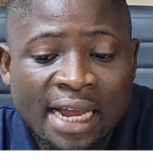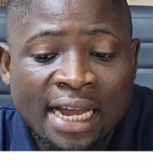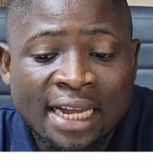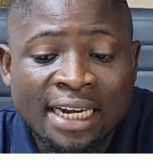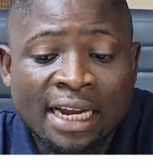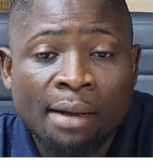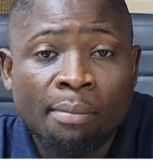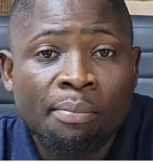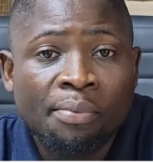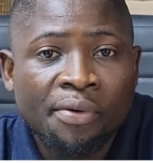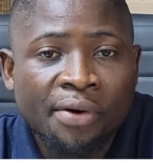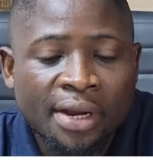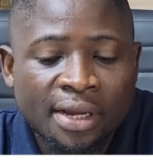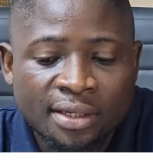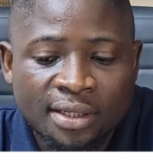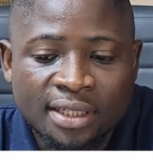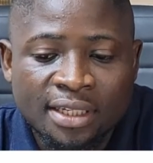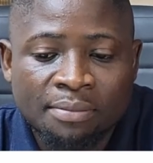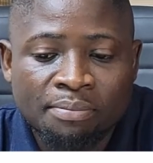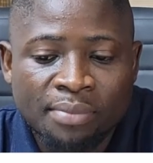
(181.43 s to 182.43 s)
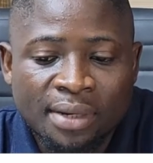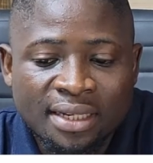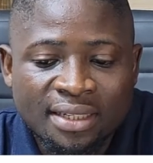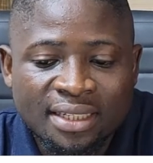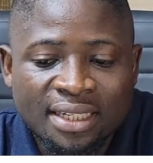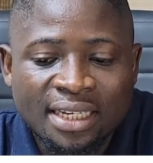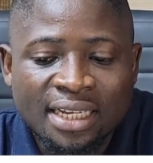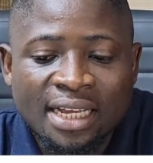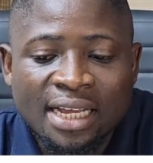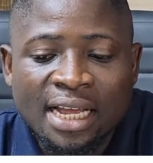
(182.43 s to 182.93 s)
and appraise the
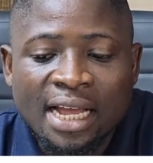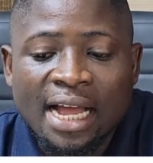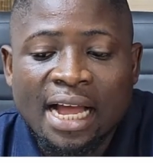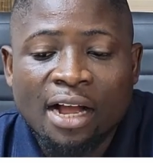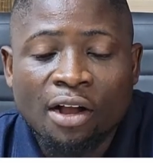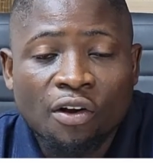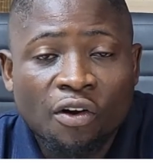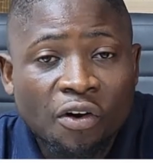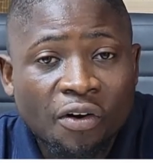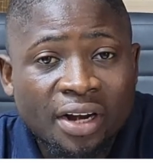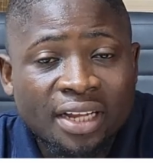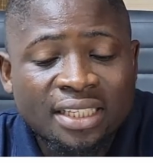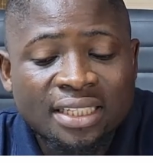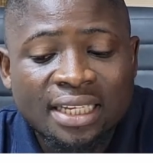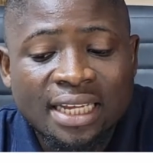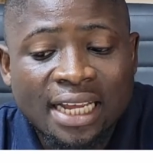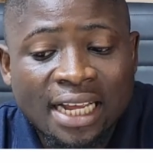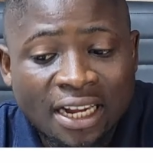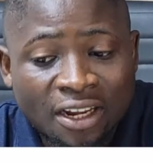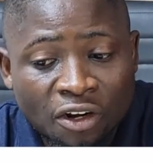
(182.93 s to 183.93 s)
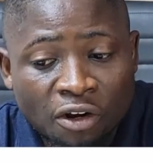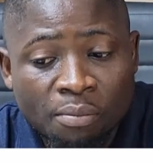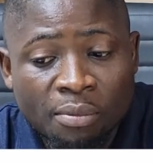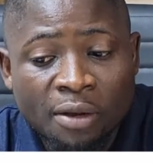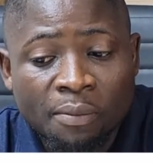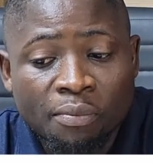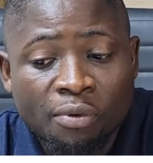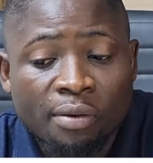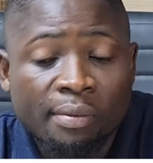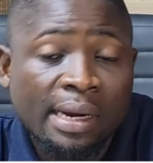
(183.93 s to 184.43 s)
basic and current
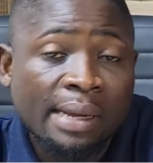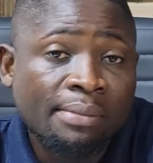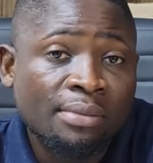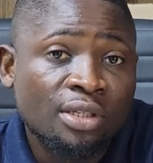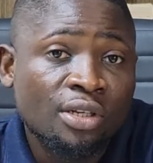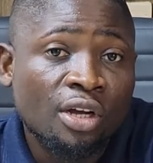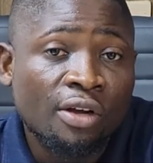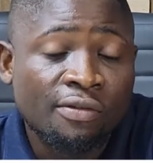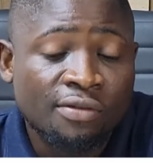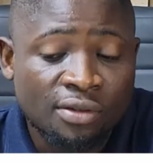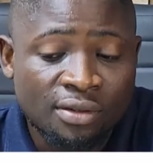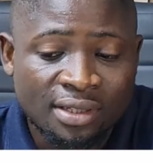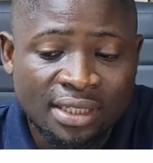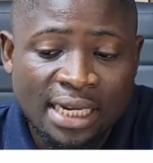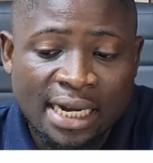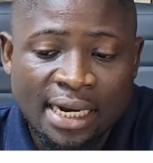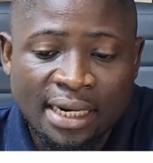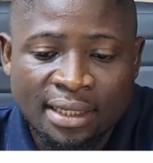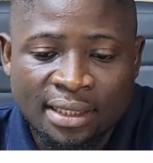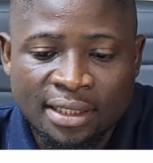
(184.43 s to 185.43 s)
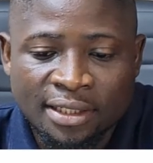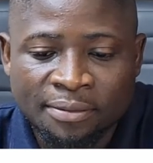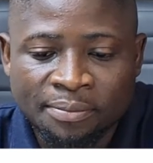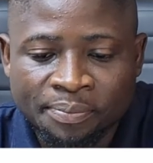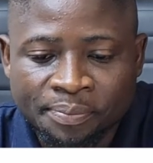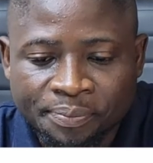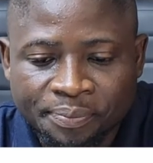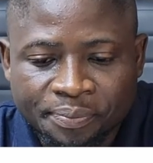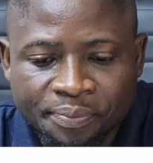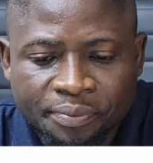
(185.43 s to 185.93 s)
economic problems of society.
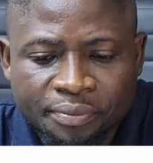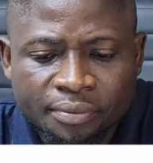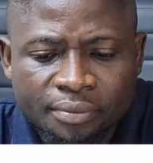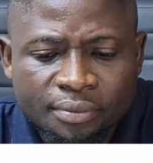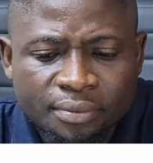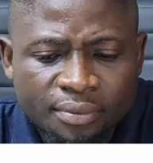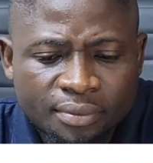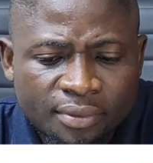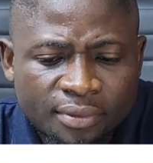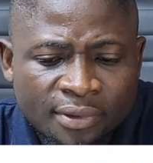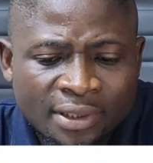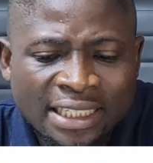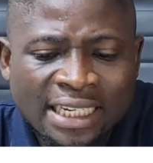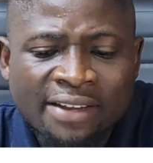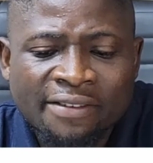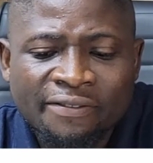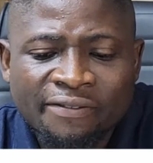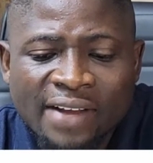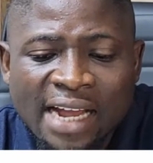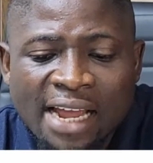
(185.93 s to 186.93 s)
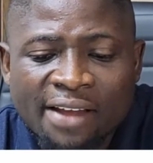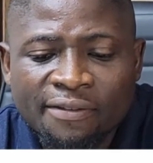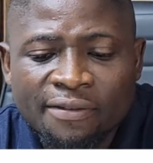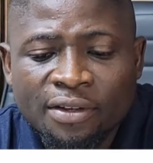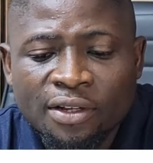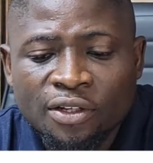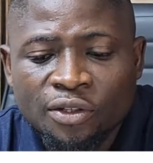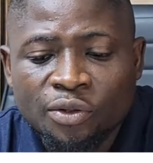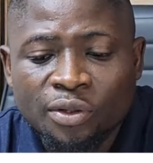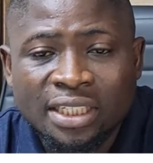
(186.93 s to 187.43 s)
Then five,
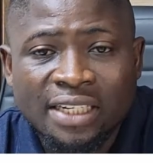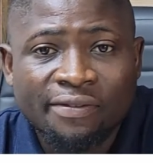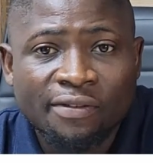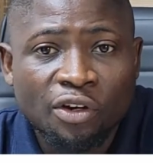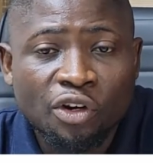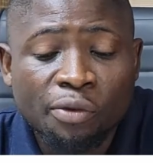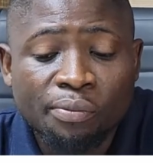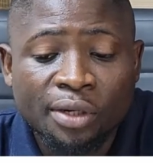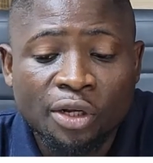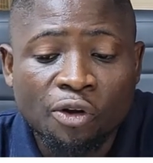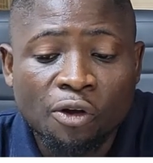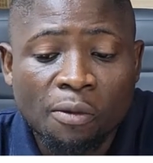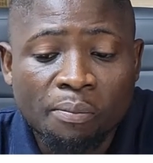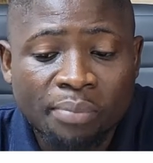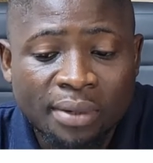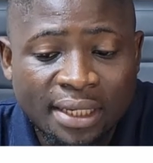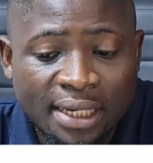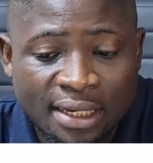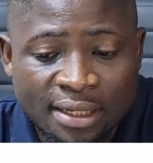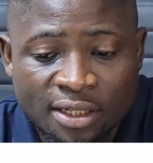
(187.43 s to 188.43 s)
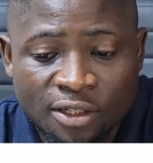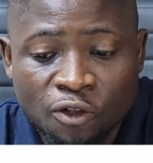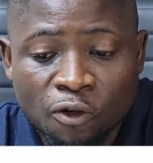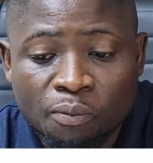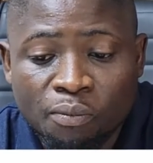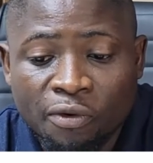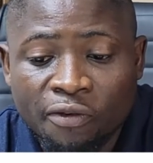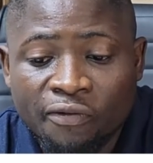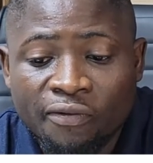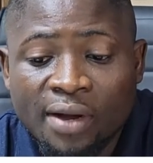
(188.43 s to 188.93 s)
to develop the competence to
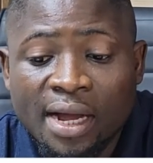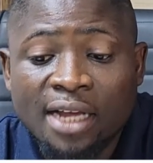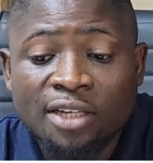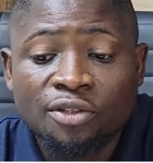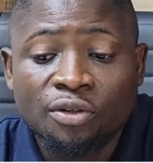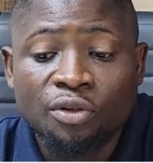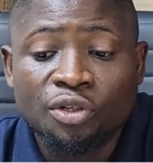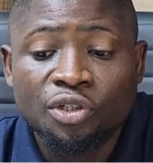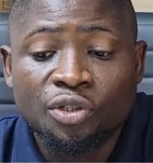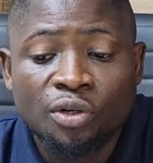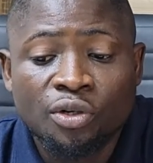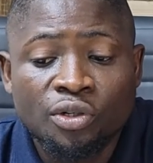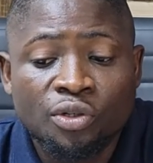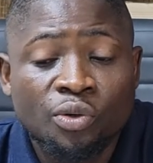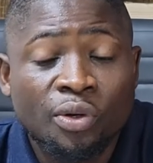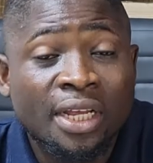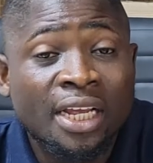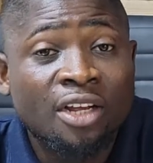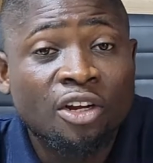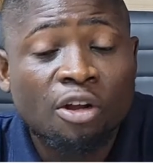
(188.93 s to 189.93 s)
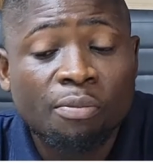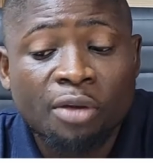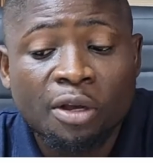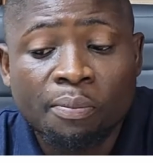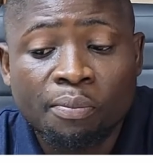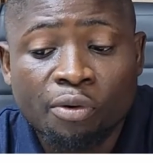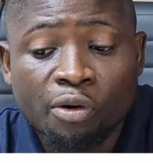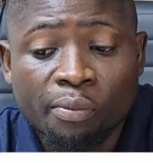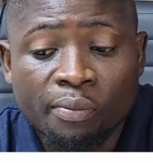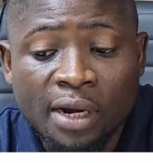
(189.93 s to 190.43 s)
provide solutions to economic
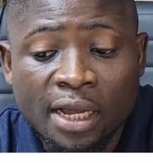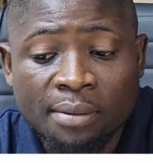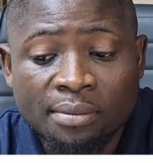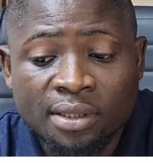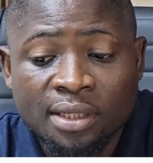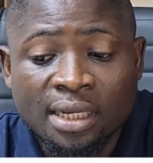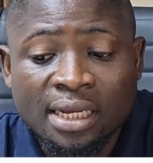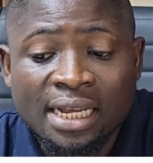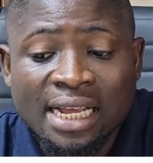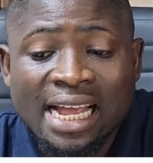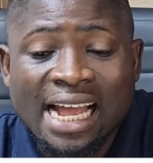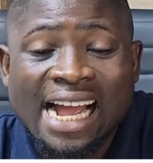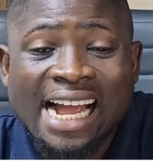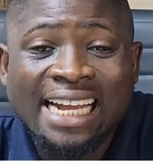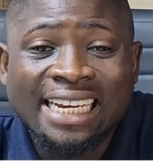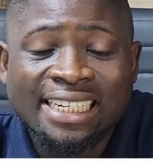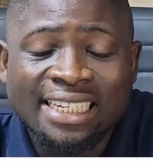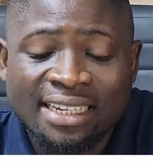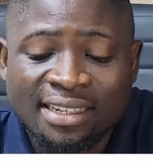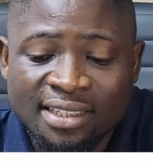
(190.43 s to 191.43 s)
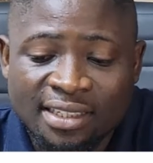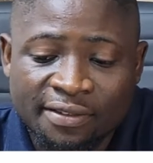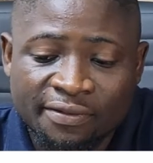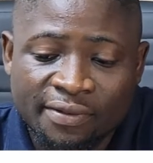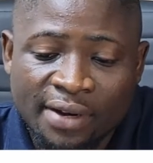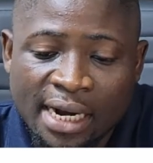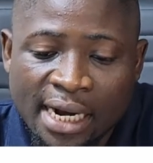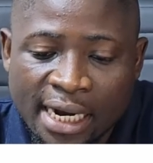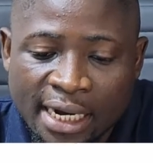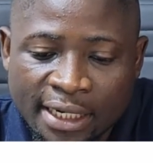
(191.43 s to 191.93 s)
problems
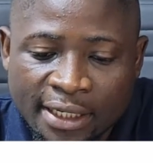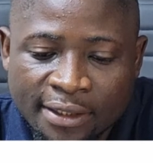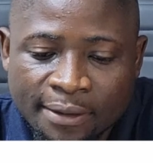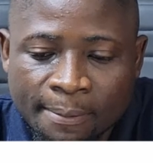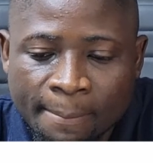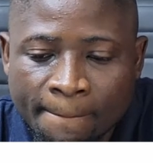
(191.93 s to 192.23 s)
identified.